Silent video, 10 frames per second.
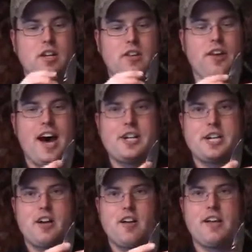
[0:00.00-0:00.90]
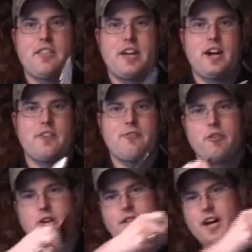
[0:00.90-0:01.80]
a little notch area there
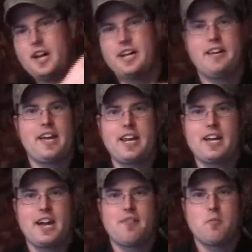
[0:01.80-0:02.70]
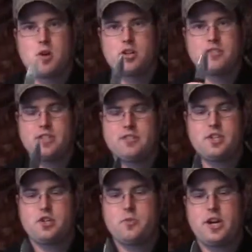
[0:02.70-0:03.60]
for cutting any kind of emergency
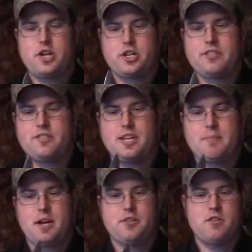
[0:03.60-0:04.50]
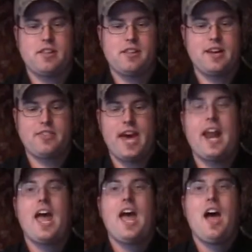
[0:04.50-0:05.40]
situation, seat belt or anything like that.